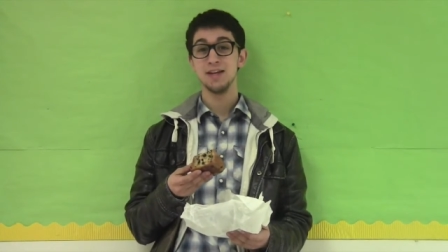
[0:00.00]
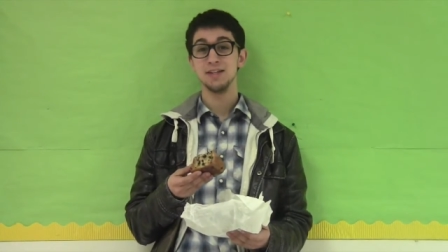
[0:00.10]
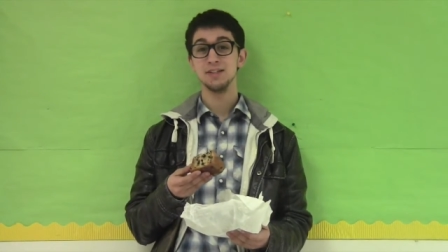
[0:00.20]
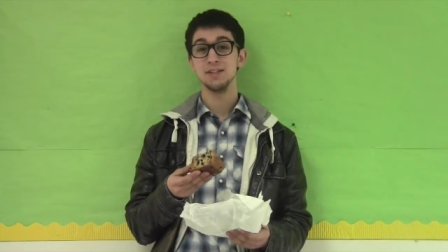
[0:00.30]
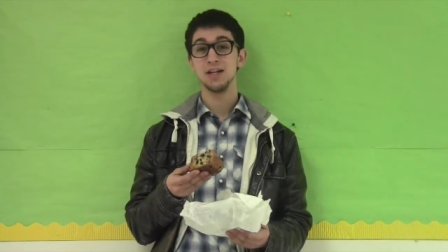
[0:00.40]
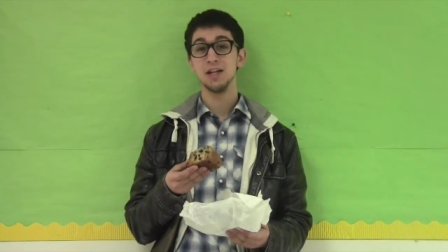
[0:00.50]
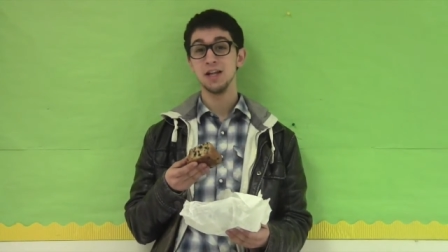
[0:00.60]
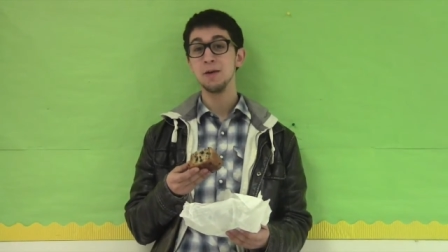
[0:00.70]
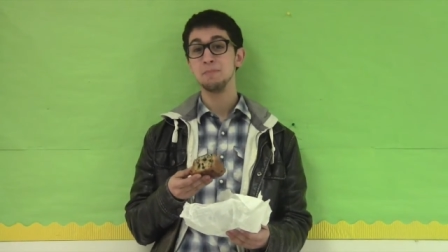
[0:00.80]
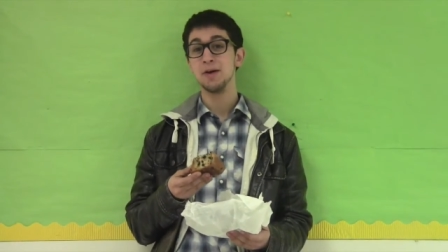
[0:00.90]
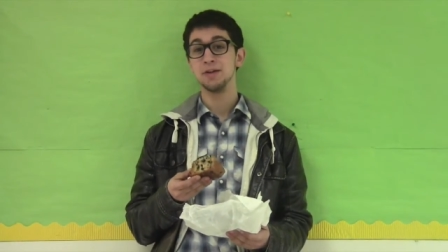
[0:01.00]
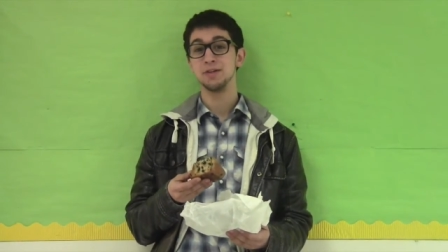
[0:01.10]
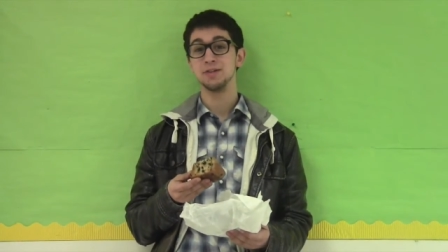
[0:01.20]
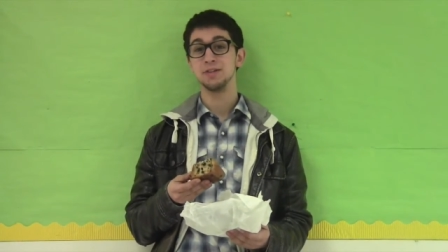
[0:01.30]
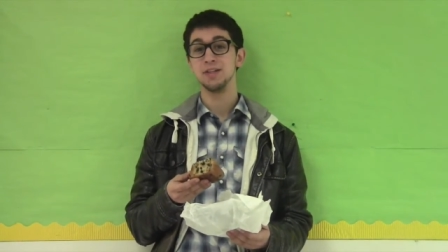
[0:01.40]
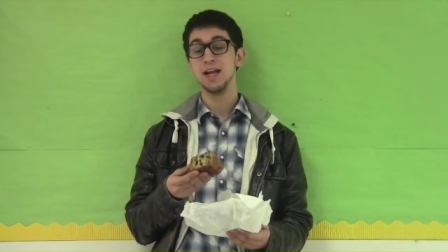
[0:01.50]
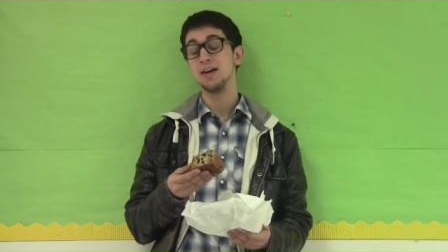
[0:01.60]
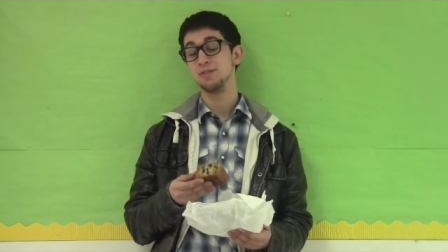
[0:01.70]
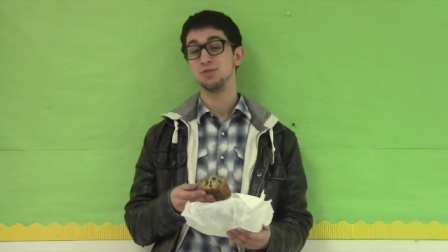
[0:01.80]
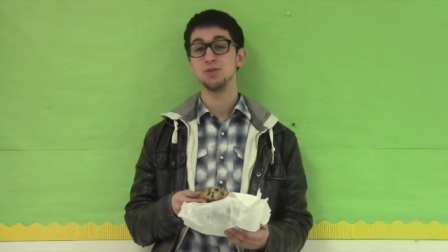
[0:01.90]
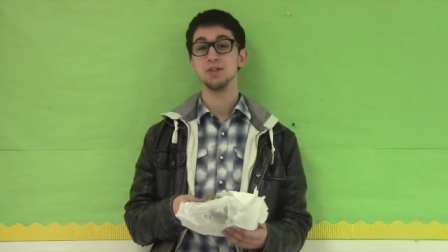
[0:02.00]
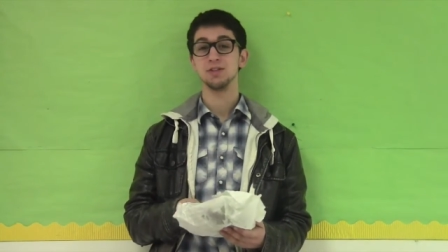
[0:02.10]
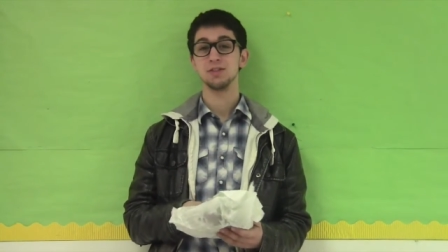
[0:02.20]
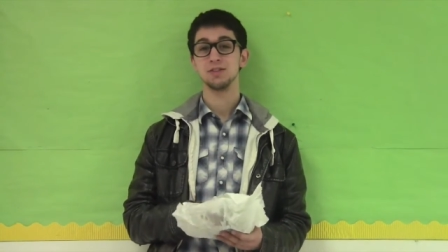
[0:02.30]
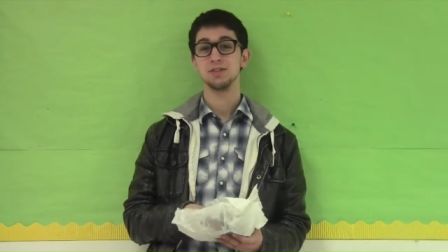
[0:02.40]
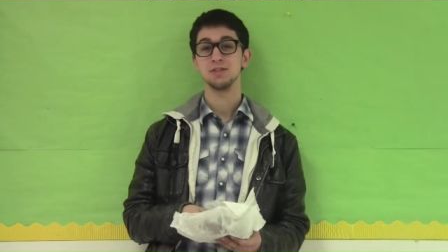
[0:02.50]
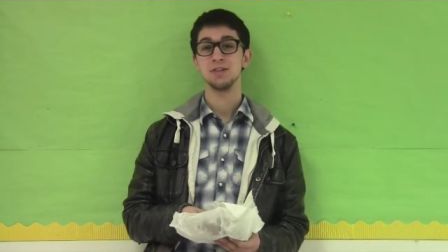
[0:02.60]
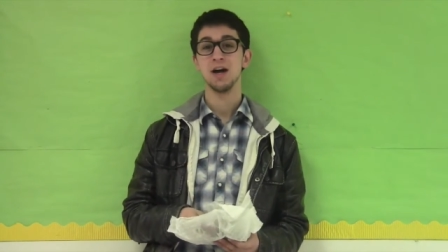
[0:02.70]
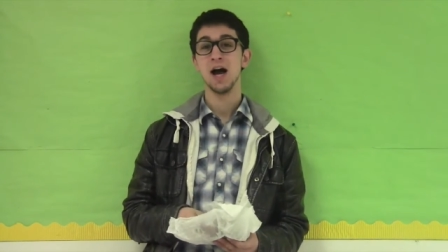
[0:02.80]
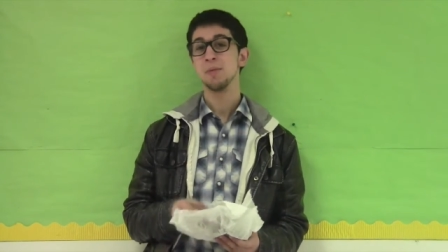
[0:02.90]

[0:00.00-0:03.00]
is a lot better than having drugs.